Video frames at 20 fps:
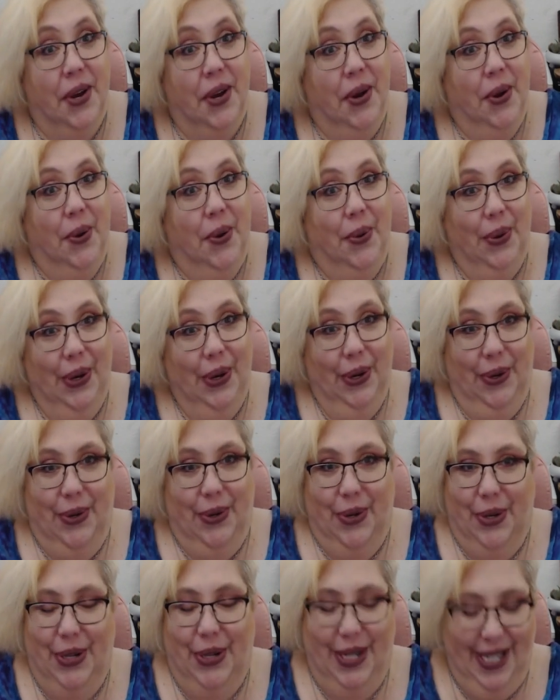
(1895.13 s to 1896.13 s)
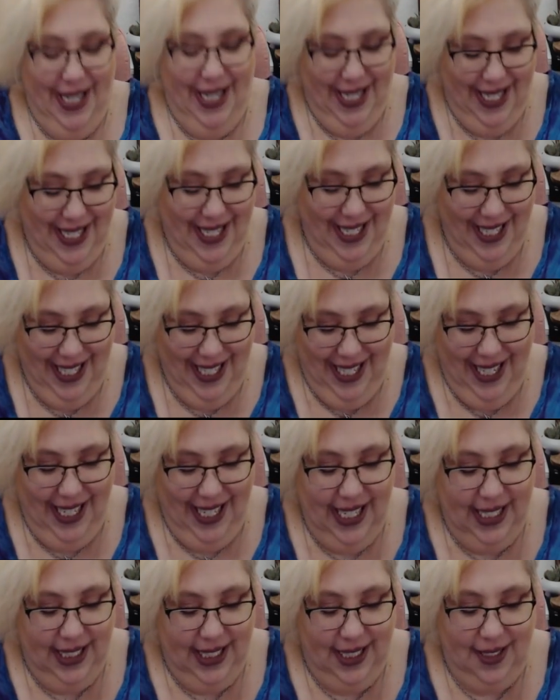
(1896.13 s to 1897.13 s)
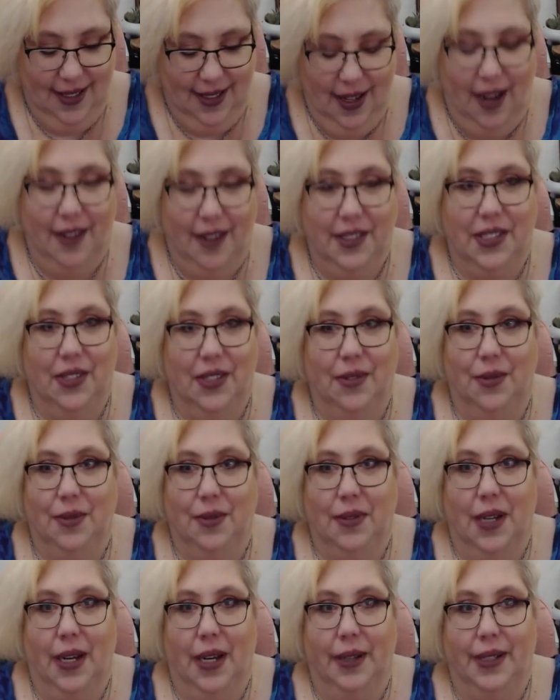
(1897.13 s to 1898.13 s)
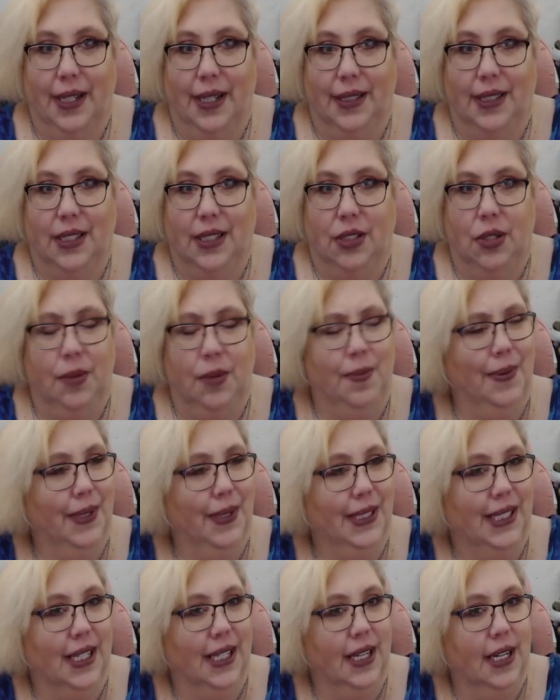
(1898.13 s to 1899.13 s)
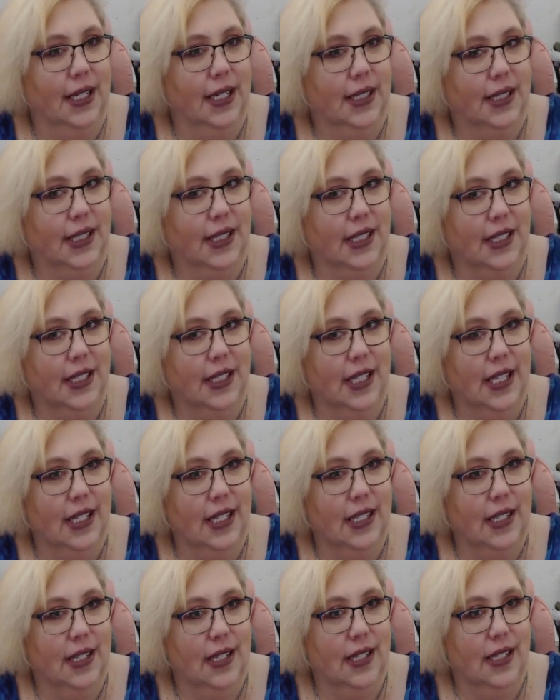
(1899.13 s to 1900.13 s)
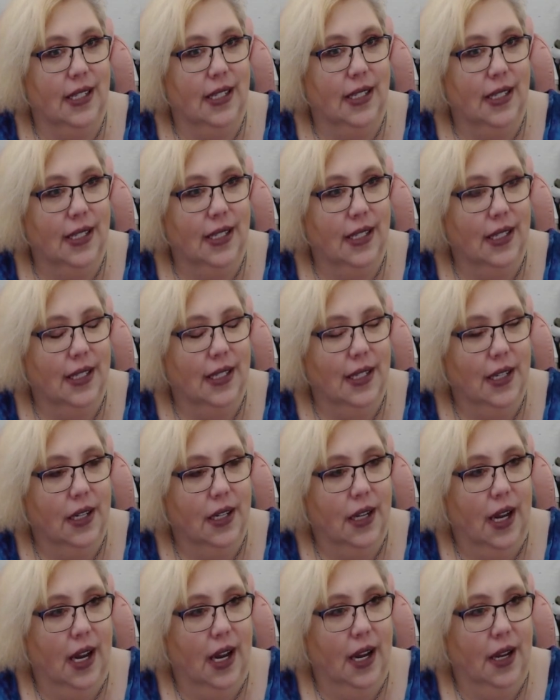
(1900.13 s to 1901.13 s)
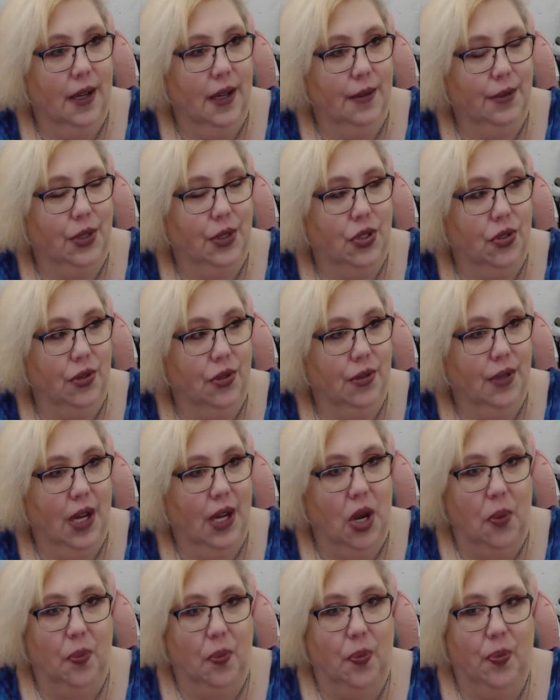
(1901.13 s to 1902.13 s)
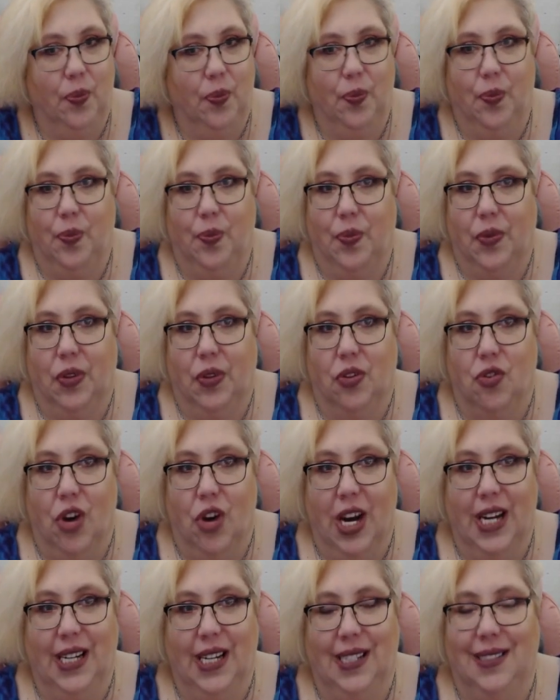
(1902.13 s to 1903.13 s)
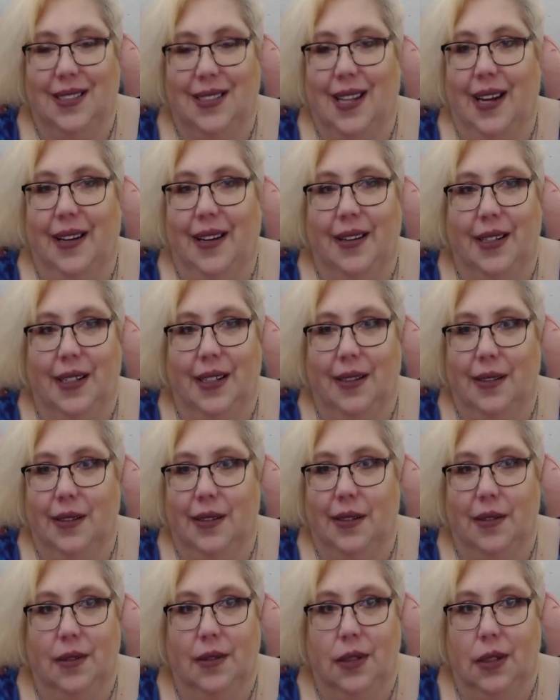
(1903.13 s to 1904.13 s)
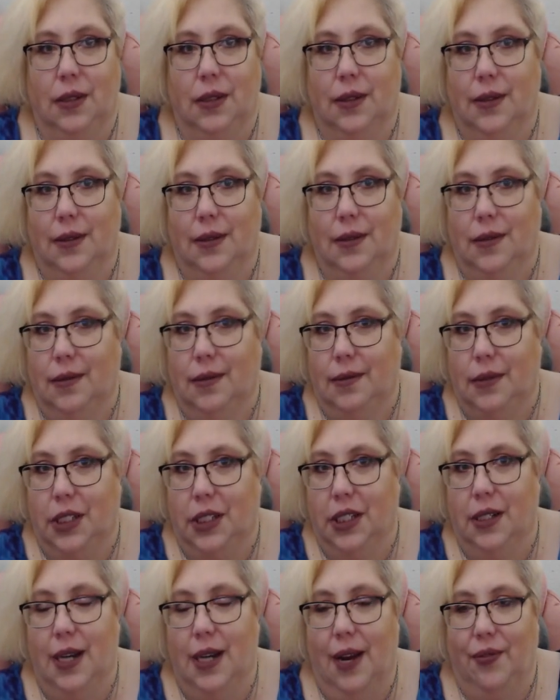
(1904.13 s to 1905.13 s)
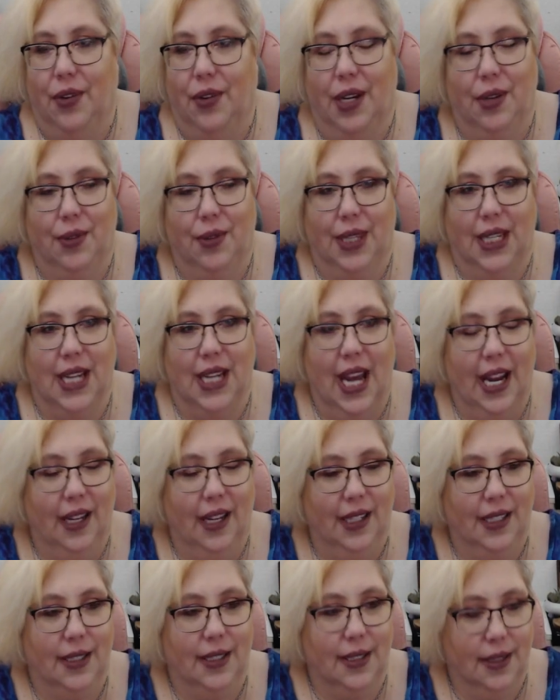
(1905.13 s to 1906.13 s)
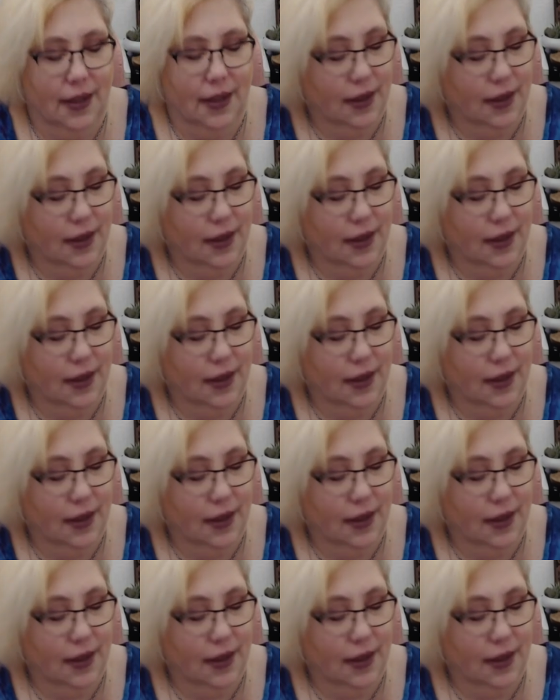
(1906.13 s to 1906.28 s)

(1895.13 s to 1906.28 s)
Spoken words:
Woo! And he's also got, was it an assistant, to help trainees like Jin? I forget what the title is.